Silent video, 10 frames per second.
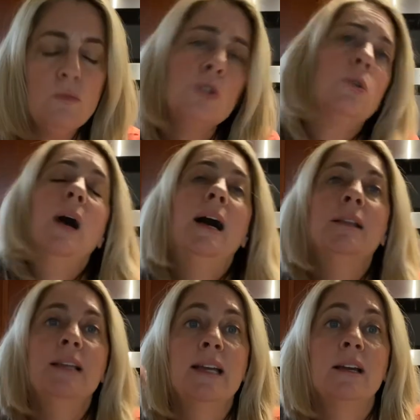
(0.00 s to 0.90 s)
So
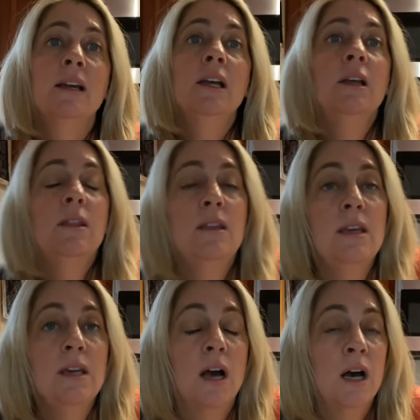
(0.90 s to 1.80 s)
I'll link
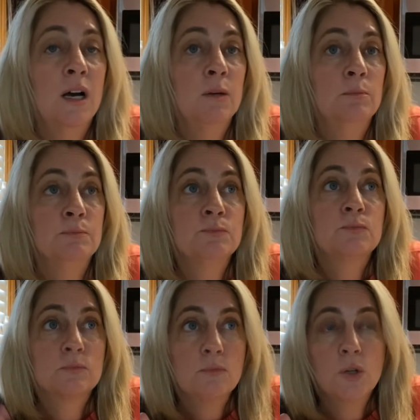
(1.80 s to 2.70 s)
the,
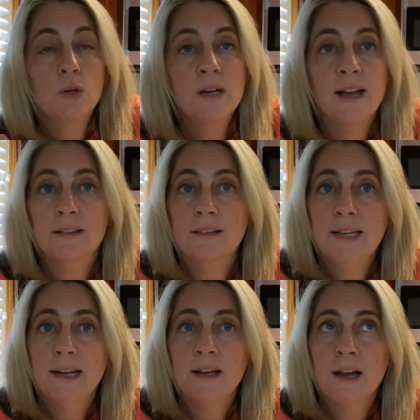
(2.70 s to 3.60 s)
or not
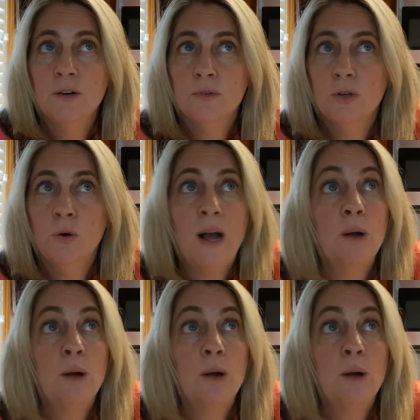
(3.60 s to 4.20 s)
link, I don't know.